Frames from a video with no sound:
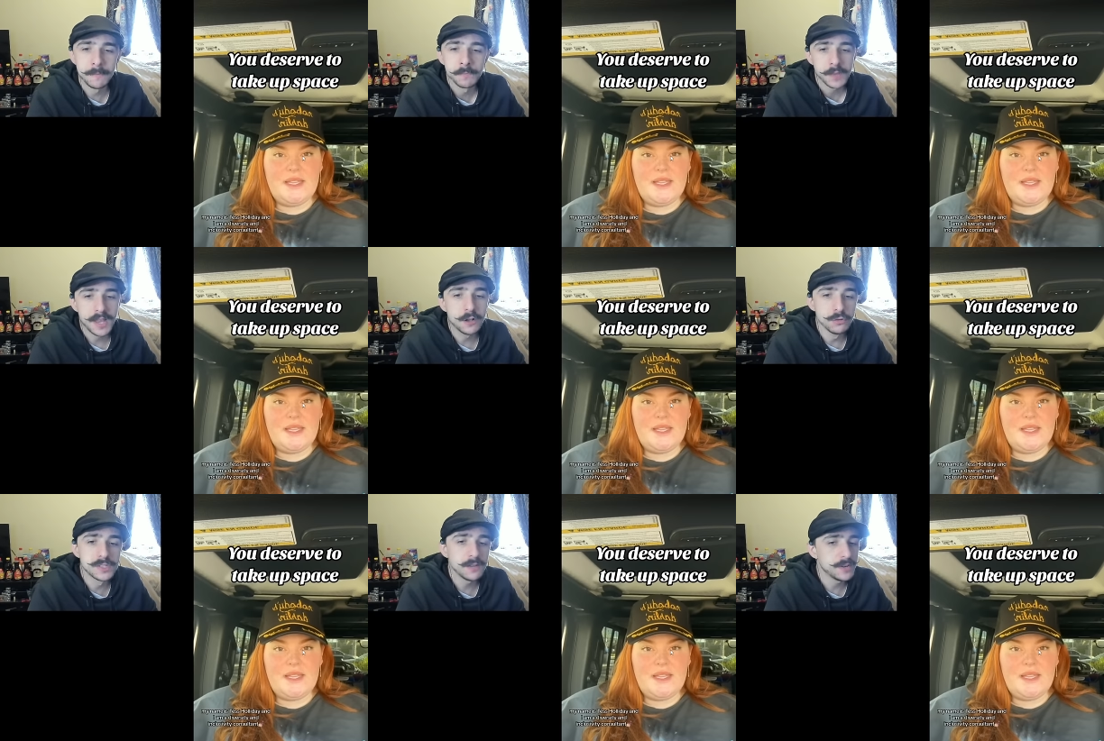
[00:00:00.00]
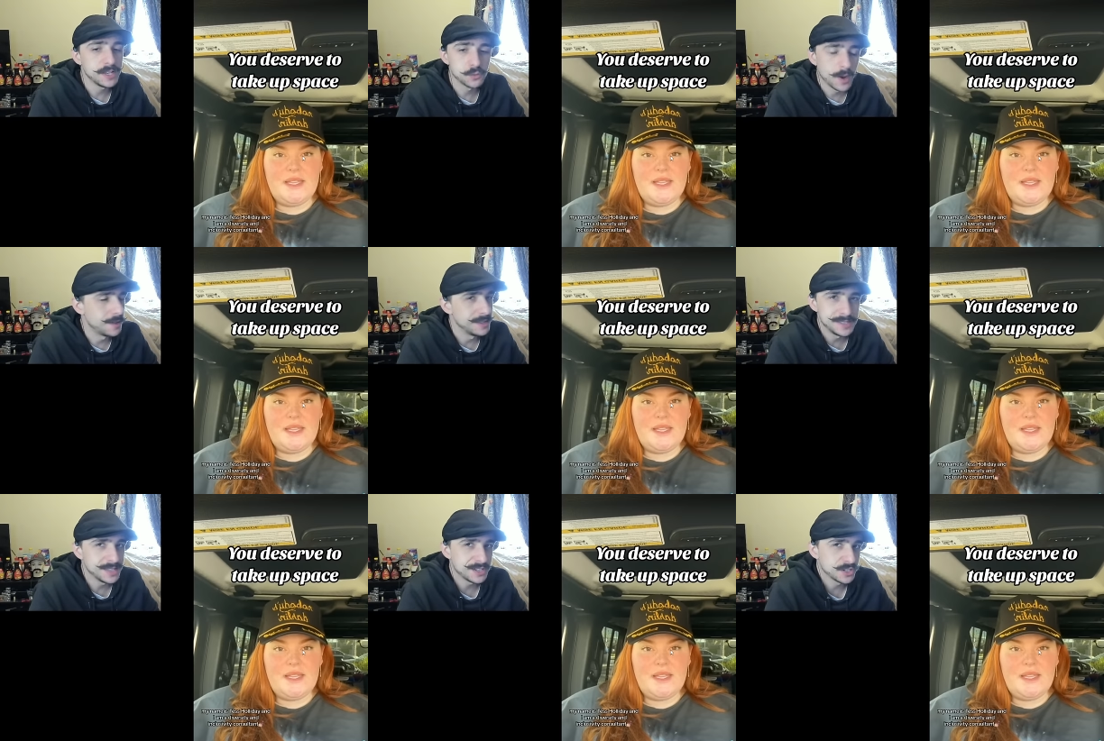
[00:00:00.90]
Speaker 1: inclusivity as well isn't that
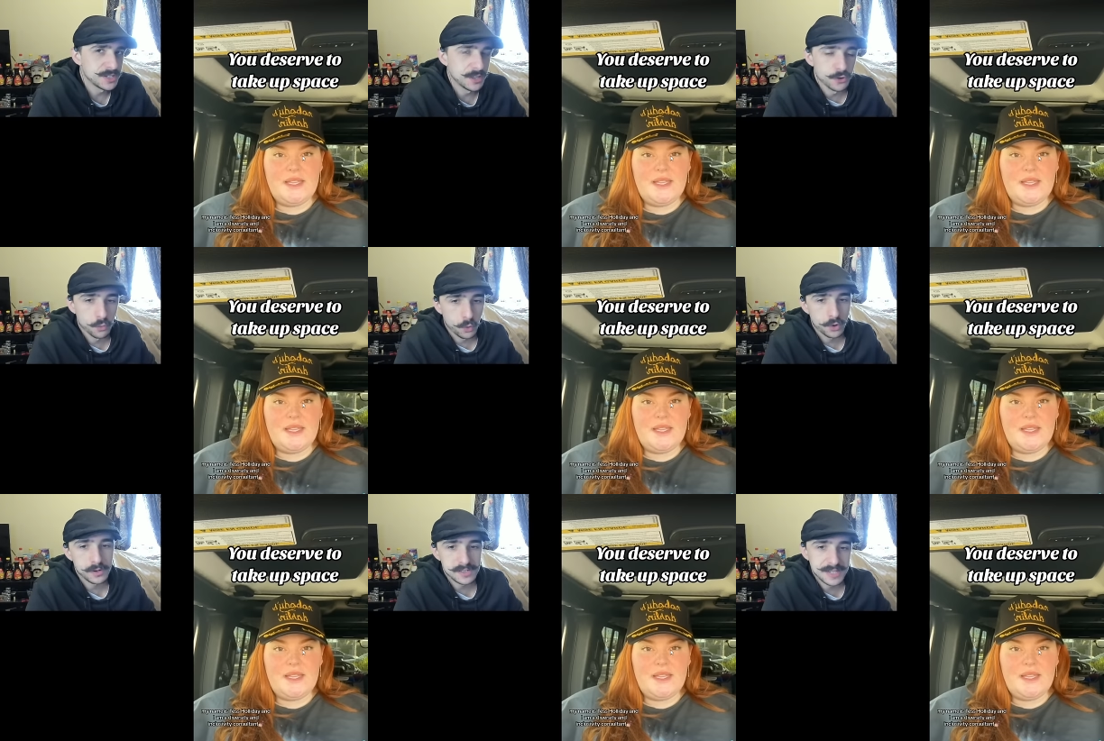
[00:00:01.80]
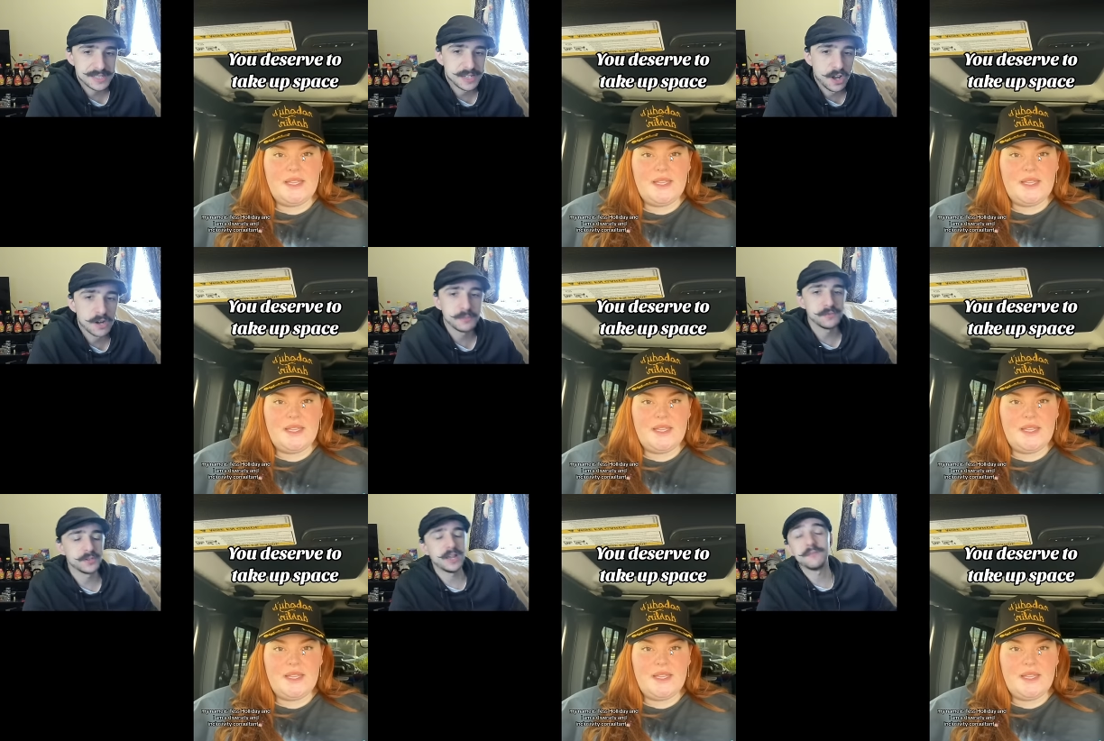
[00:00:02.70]
just another word isn't that synonymous for
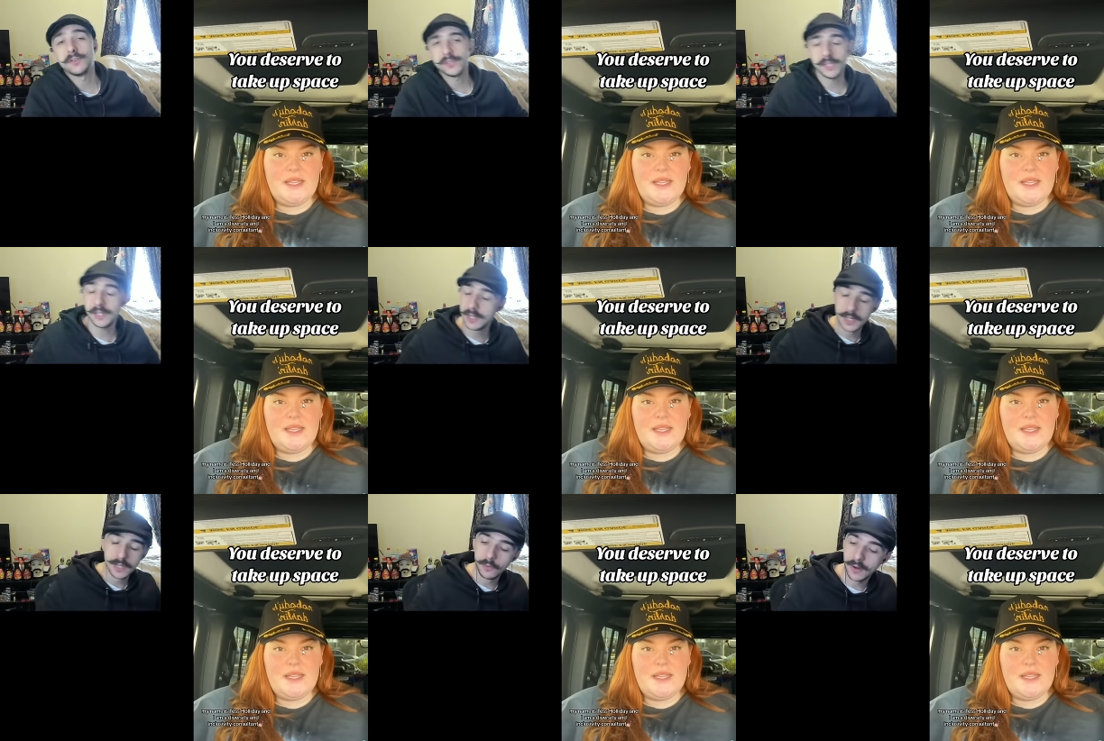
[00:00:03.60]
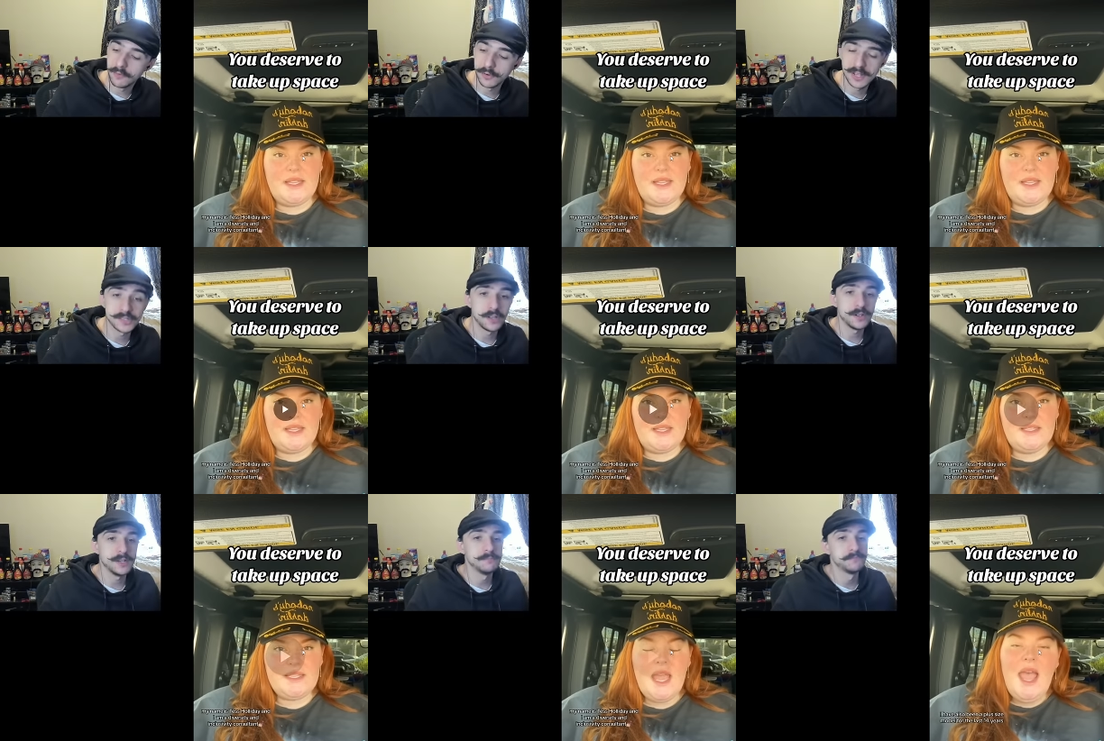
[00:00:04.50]
diversity whatever tess holliday
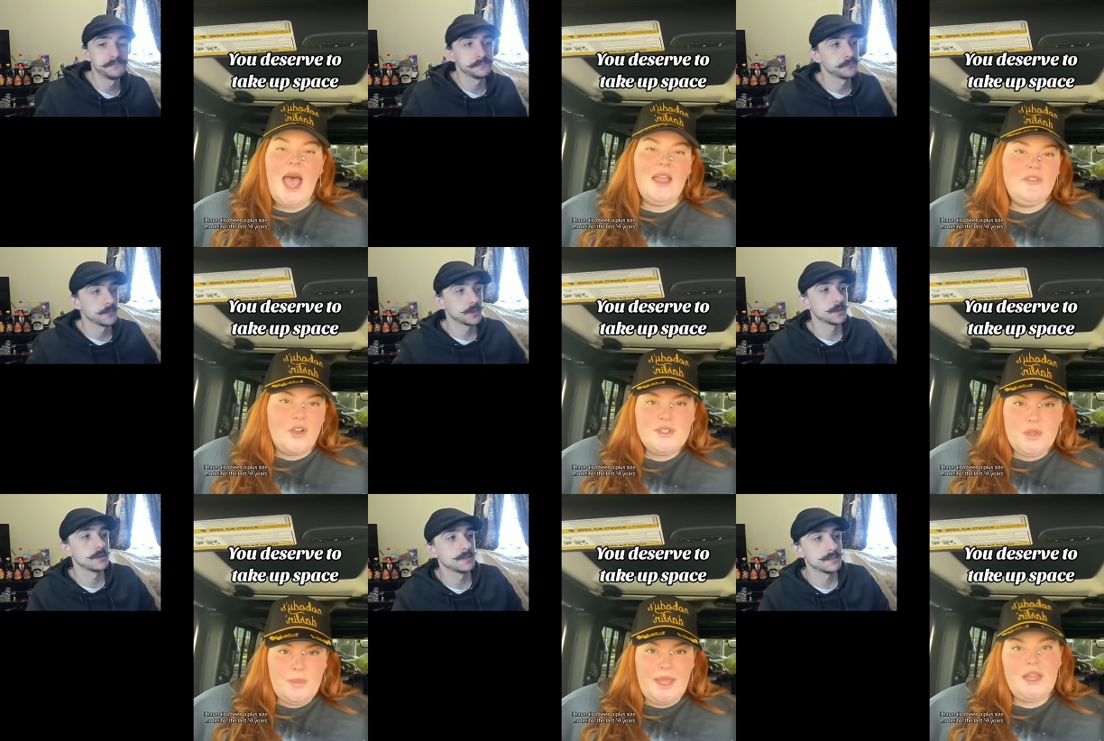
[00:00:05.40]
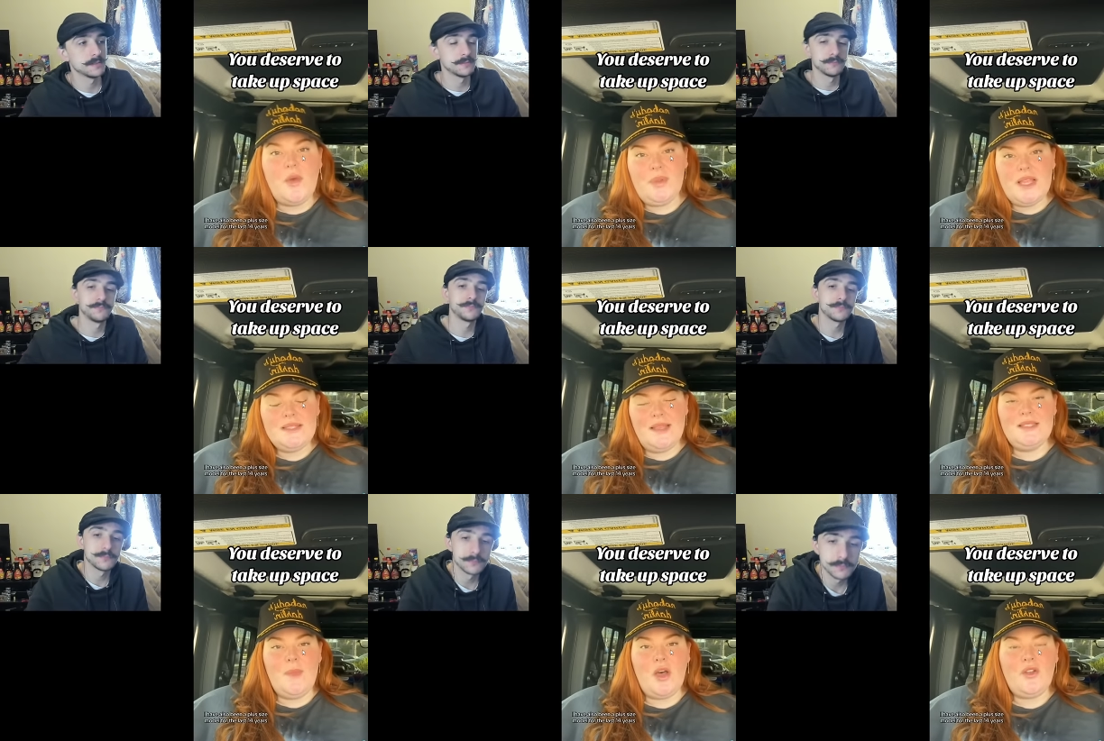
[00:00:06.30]
Speaker 2: i have also been a plus size
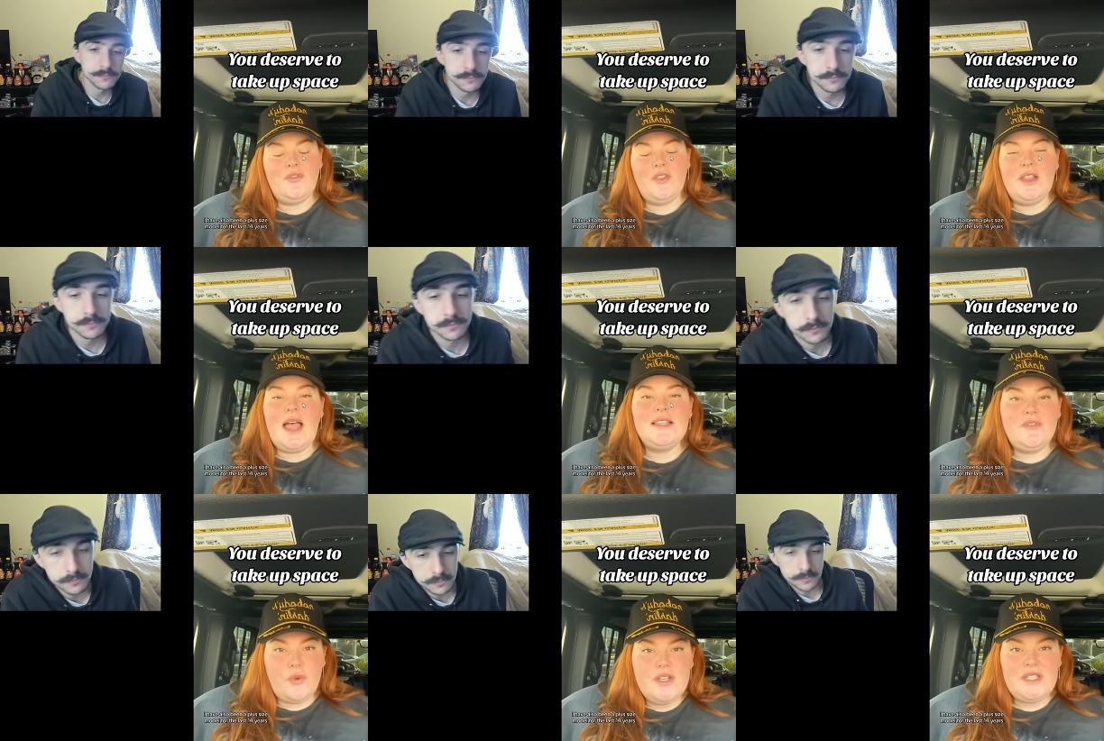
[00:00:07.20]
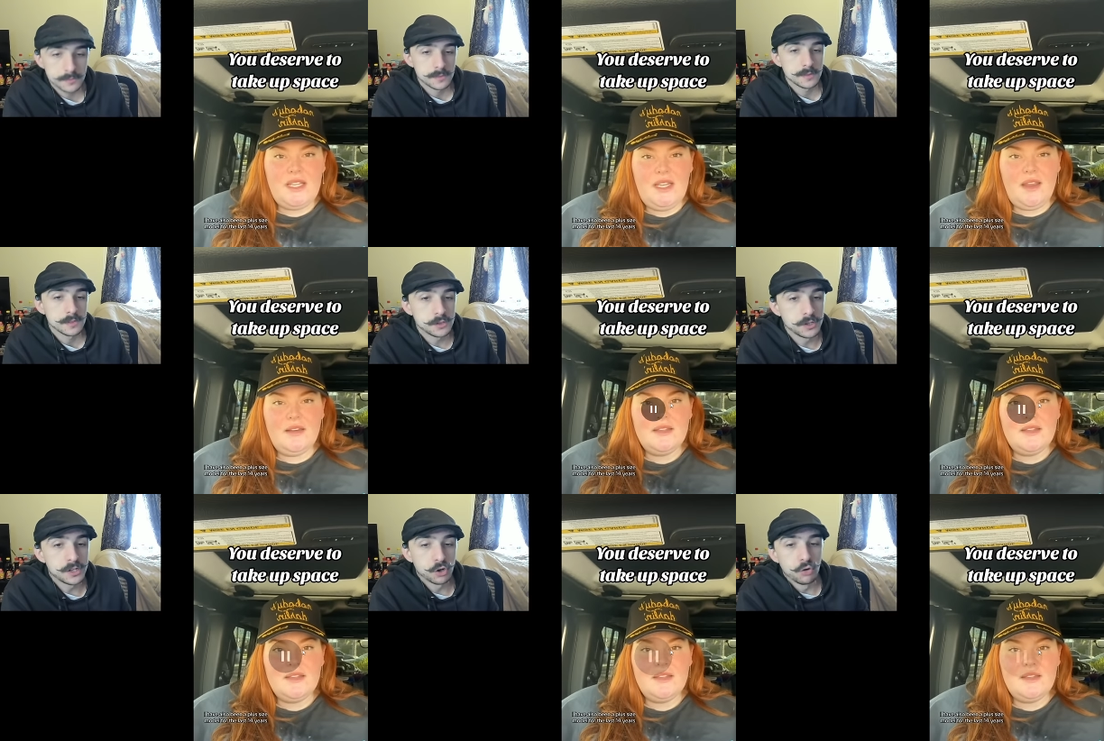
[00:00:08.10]
model for the last 14
Speaker 1: years so you
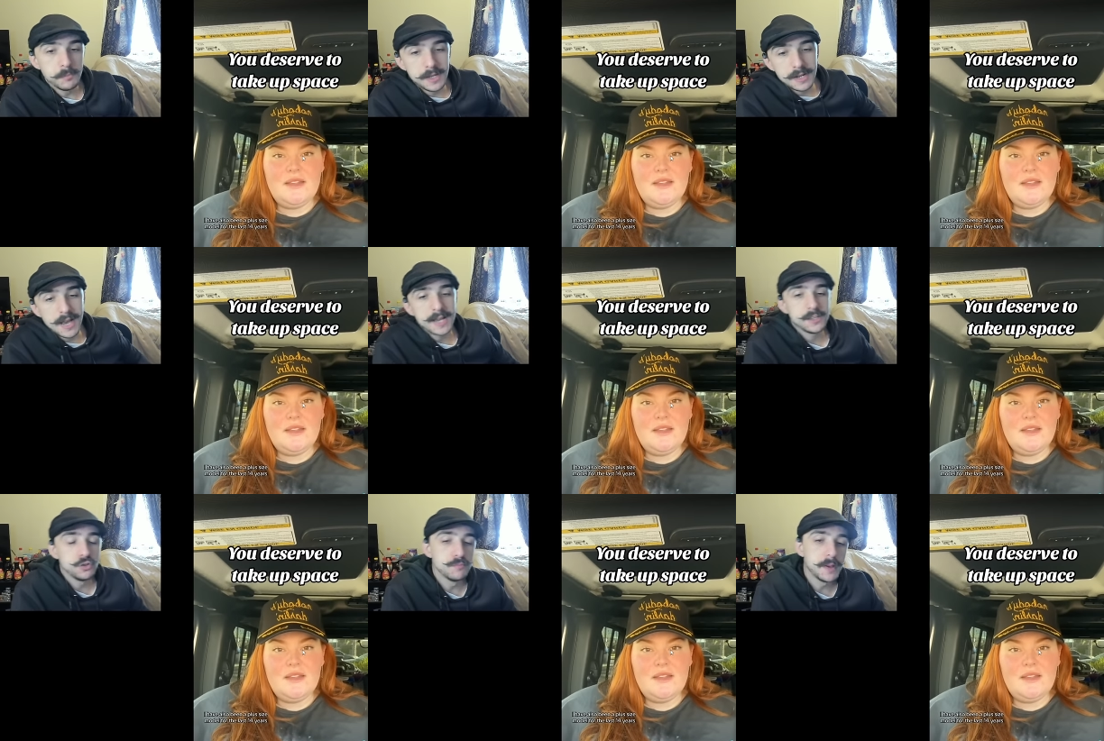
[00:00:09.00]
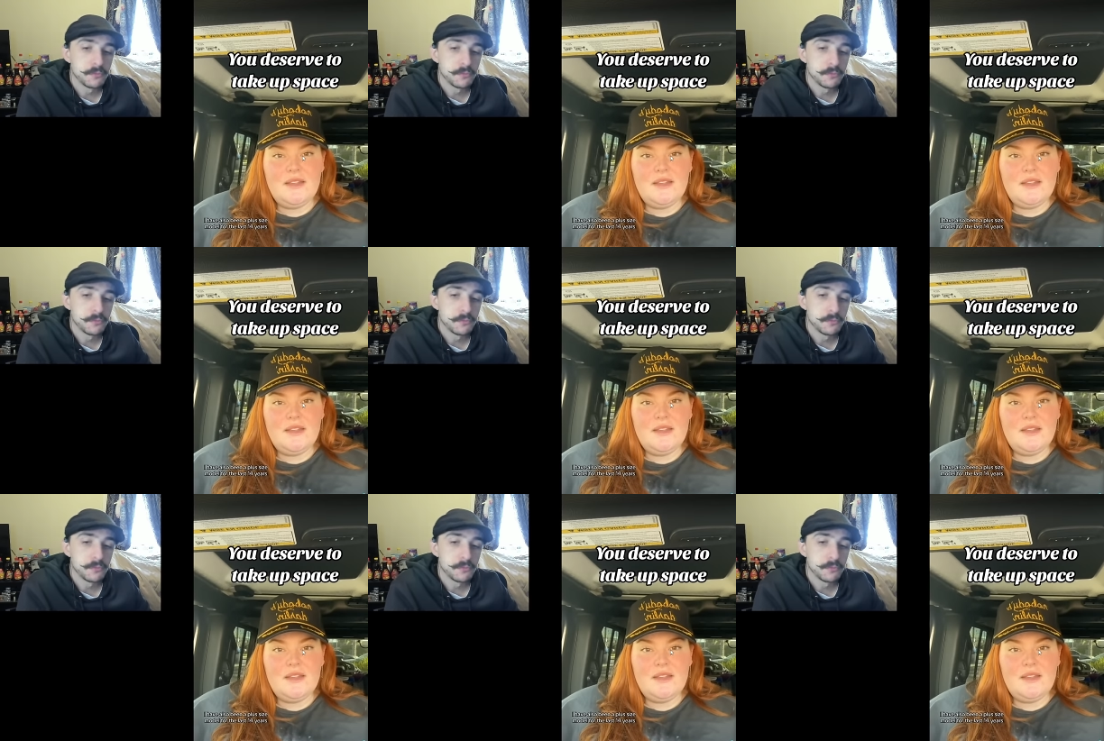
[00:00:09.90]
told me that you've been